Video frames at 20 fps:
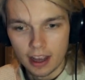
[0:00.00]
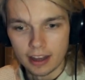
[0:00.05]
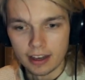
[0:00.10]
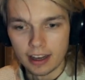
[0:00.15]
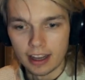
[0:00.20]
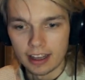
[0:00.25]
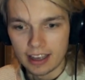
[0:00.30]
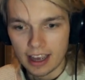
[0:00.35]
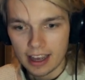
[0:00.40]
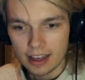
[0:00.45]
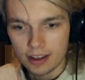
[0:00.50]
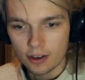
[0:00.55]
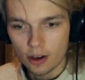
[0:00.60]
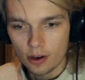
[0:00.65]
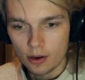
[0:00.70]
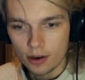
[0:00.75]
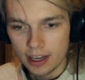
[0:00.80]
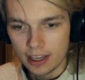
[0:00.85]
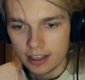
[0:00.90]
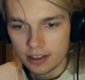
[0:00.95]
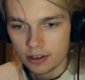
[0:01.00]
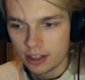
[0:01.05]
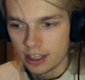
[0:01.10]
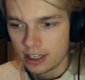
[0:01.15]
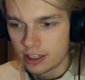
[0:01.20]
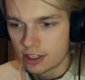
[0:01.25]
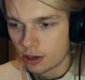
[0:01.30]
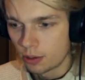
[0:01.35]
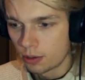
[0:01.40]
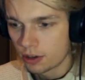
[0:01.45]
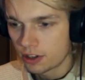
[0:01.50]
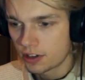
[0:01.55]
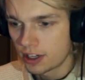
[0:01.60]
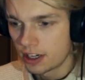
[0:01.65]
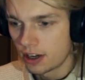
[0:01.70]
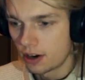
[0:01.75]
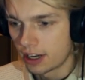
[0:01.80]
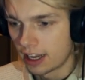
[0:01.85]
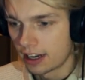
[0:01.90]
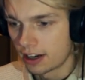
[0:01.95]
And again, go into the
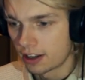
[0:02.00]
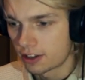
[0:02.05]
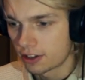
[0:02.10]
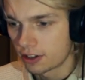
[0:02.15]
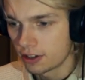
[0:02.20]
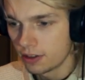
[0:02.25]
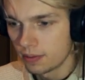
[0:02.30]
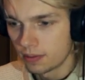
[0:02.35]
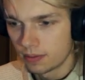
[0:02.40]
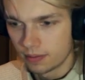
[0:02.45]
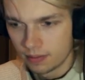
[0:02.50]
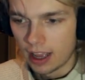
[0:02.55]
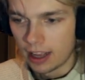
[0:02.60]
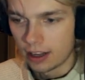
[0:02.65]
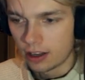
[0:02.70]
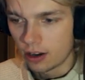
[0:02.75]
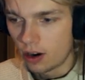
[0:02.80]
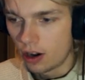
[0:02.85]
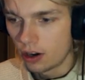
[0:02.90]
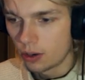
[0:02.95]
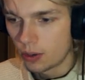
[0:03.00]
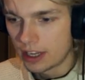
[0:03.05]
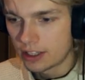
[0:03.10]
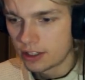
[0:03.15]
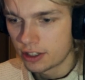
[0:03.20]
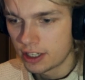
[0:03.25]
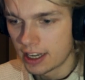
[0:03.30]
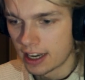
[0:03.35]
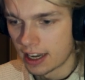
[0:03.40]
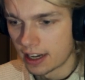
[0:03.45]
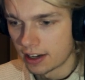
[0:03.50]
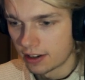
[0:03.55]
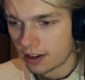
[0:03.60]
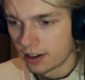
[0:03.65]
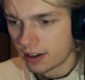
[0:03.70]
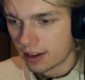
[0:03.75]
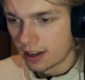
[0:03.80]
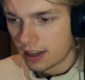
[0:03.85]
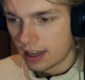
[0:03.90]
geometry node editor and go all the way to the end